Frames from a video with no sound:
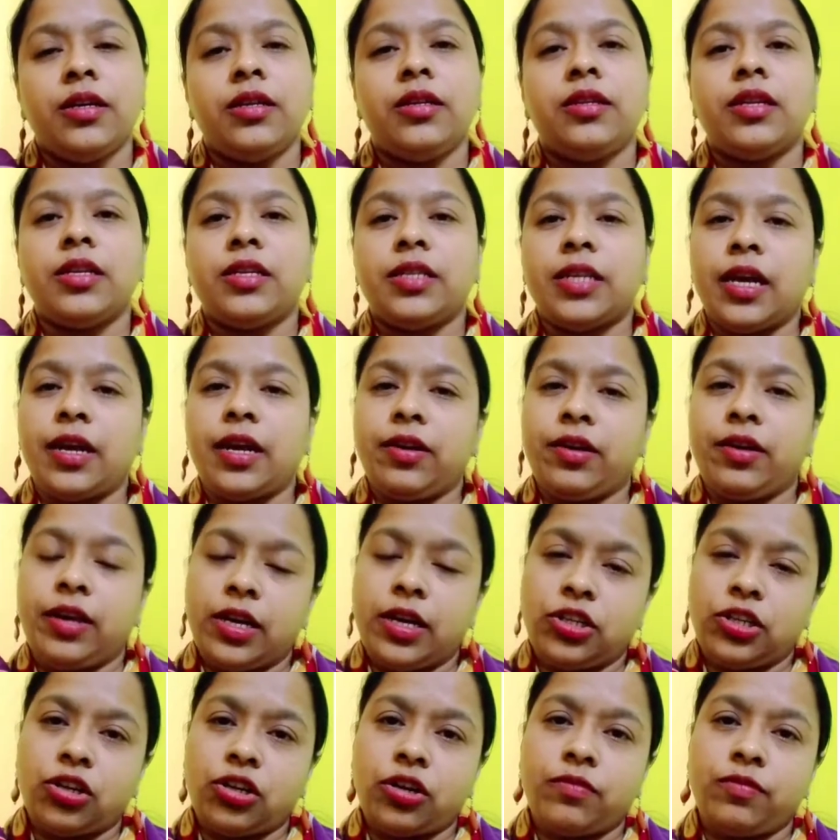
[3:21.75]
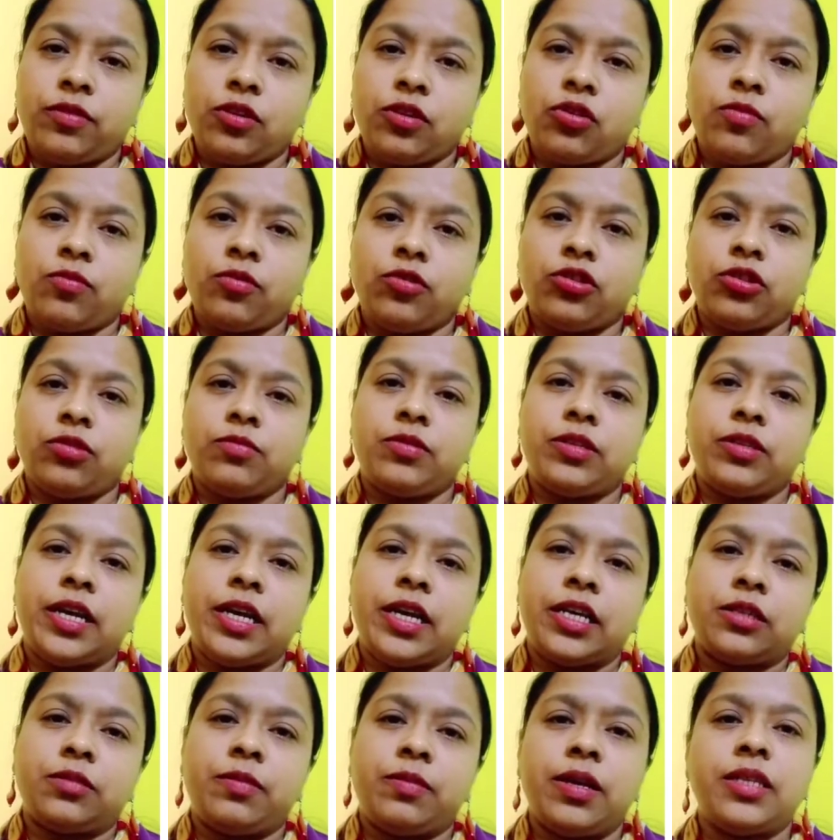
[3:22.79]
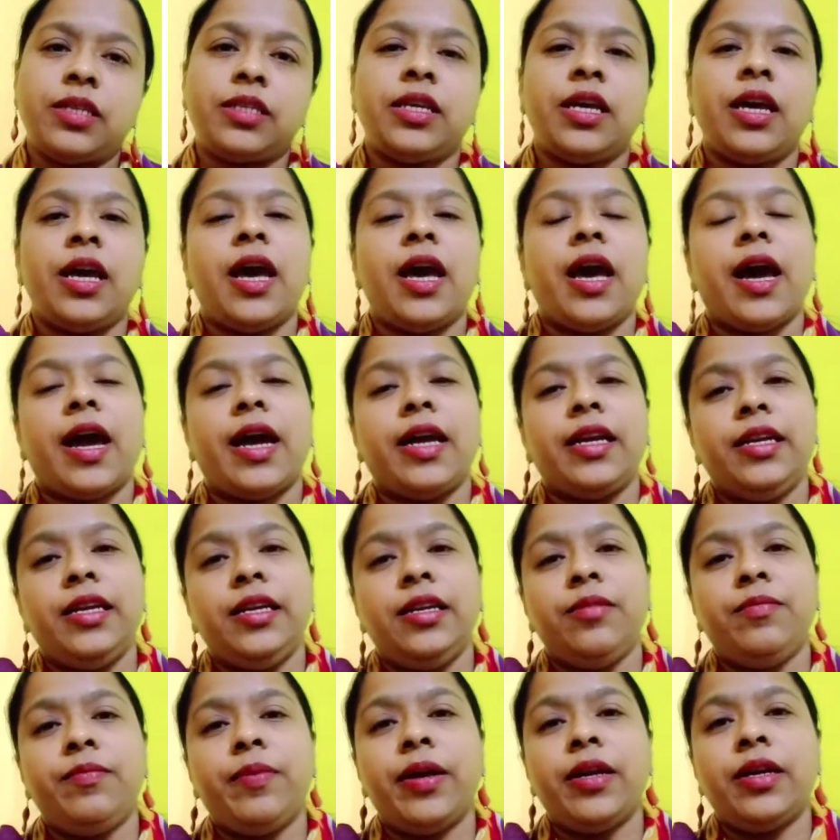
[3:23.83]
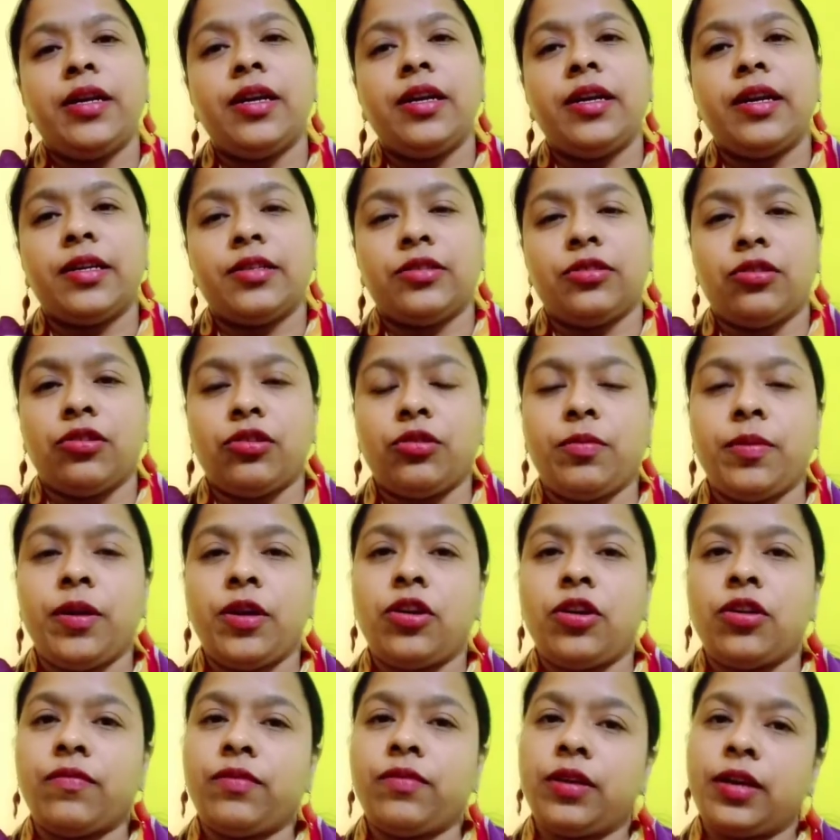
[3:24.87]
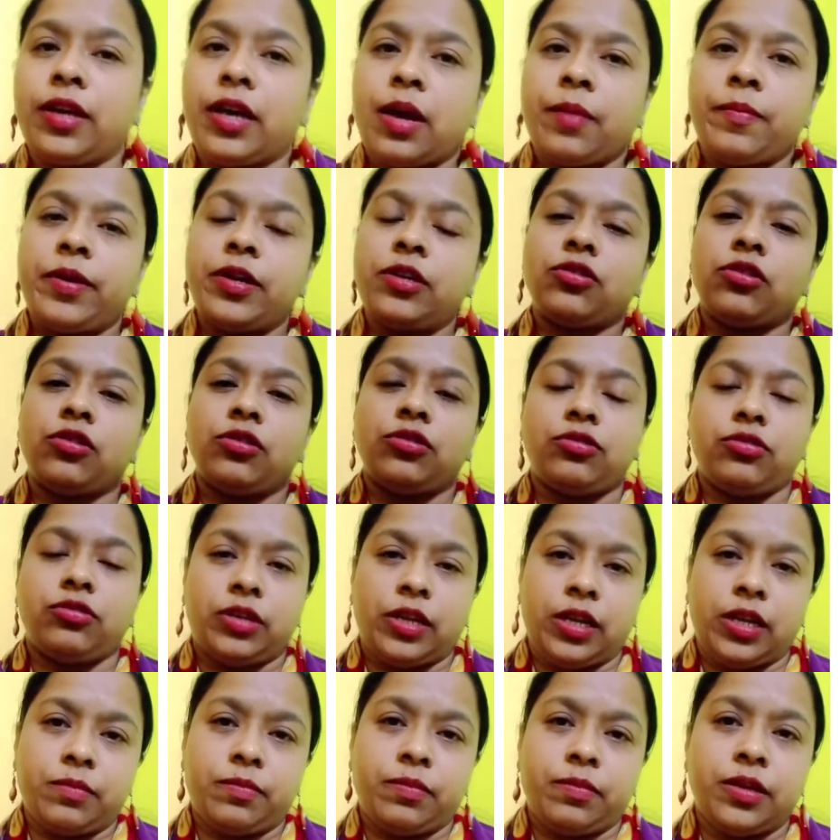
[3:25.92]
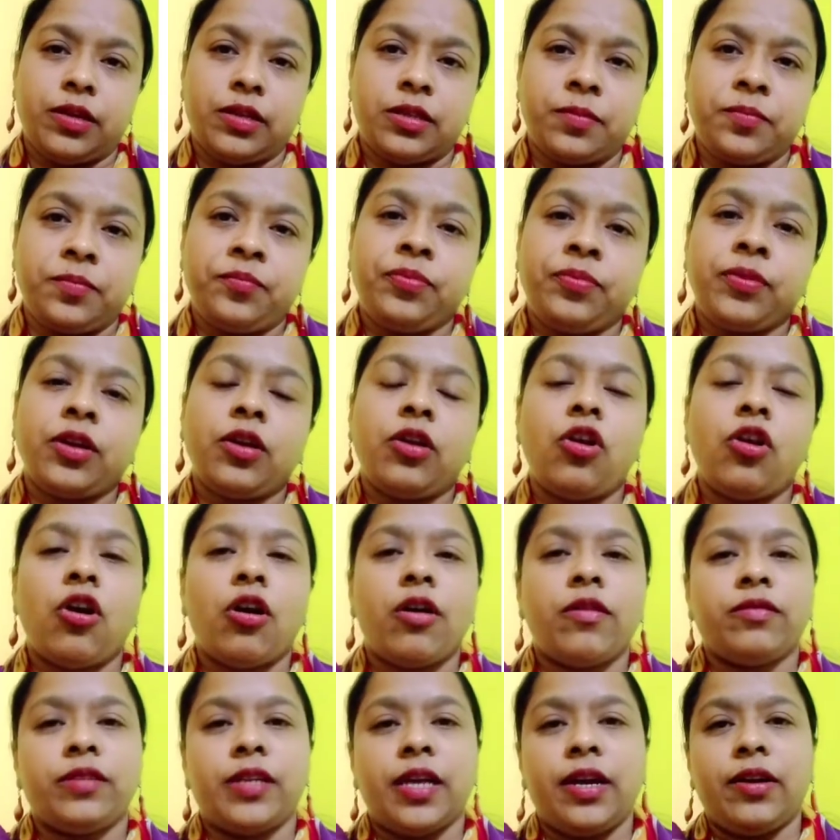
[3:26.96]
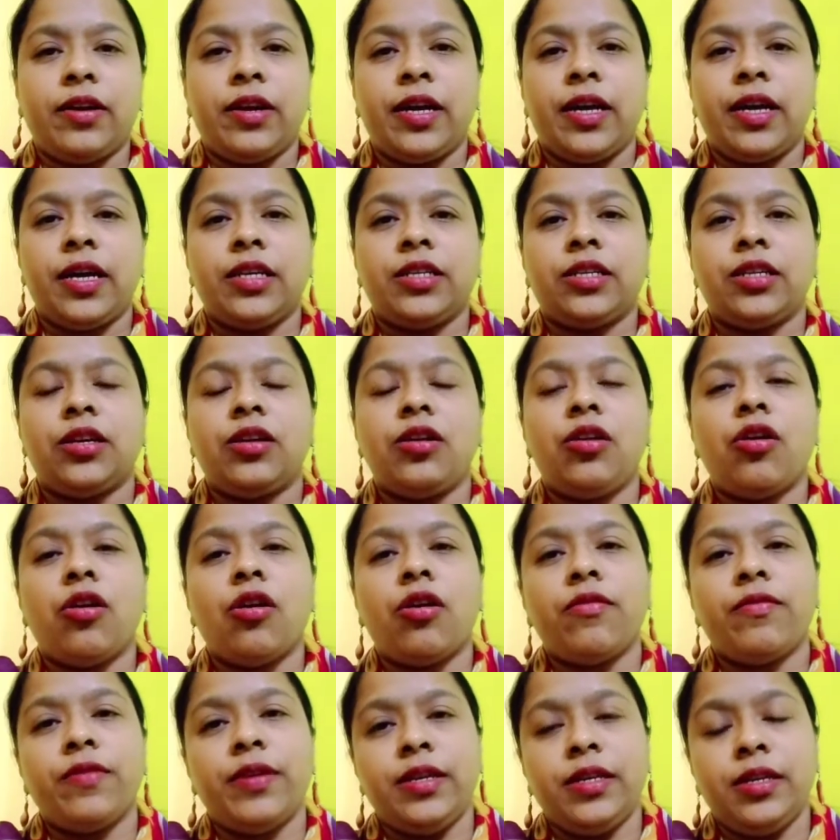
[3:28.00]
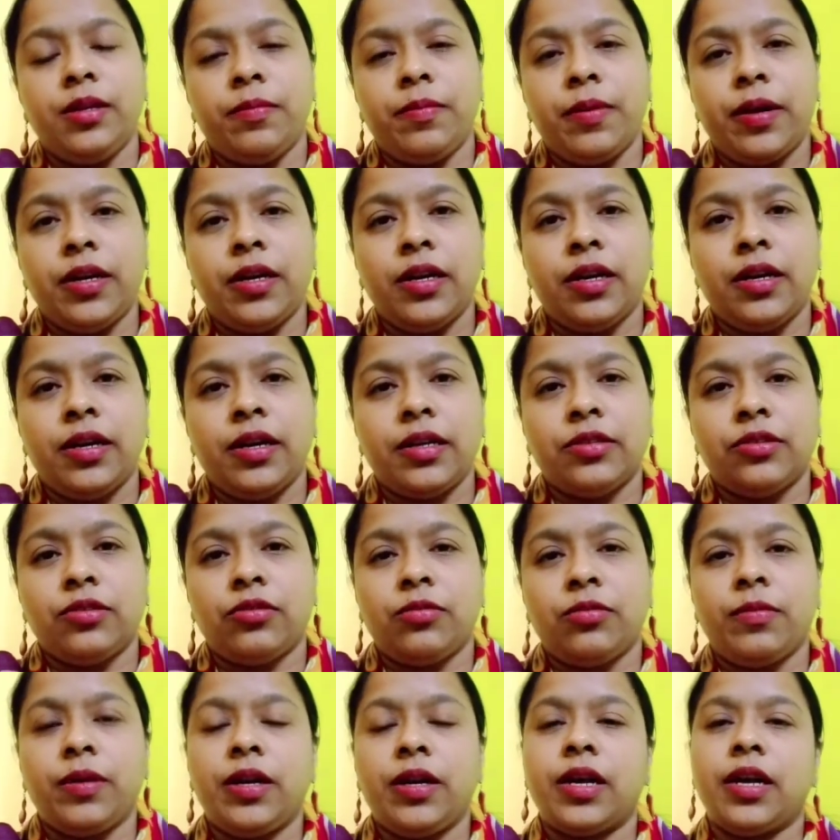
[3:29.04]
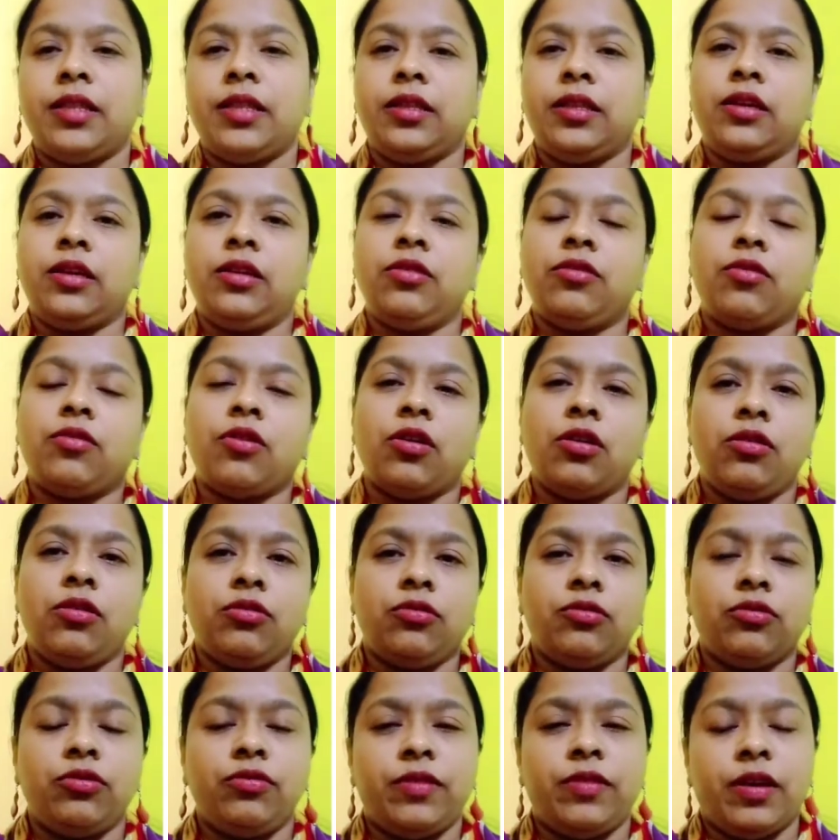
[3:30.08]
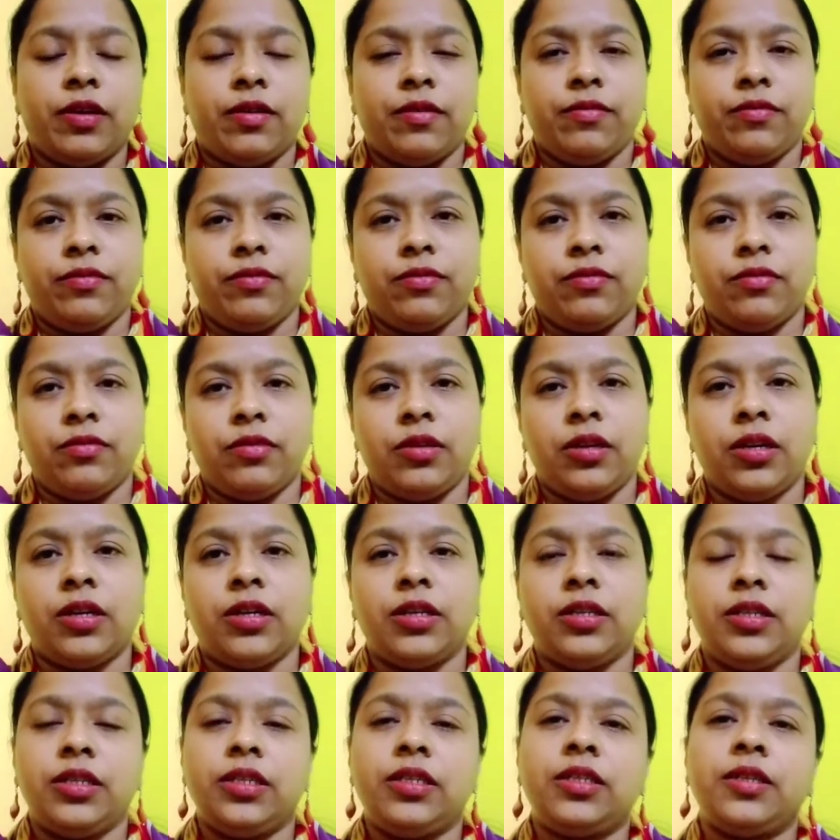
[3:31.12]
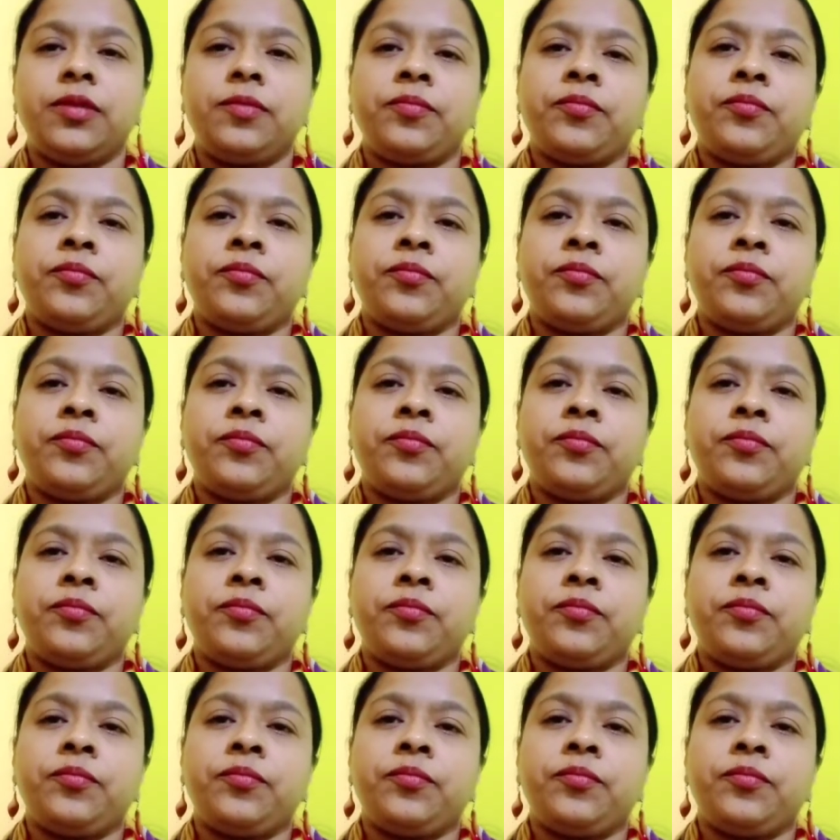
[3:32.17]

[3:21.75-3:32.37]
The segregation of the chromosomes takes place and independent assortment of the gametes also takes place. Law of segregation, law of independent assortment, I think you all know, you have learned it.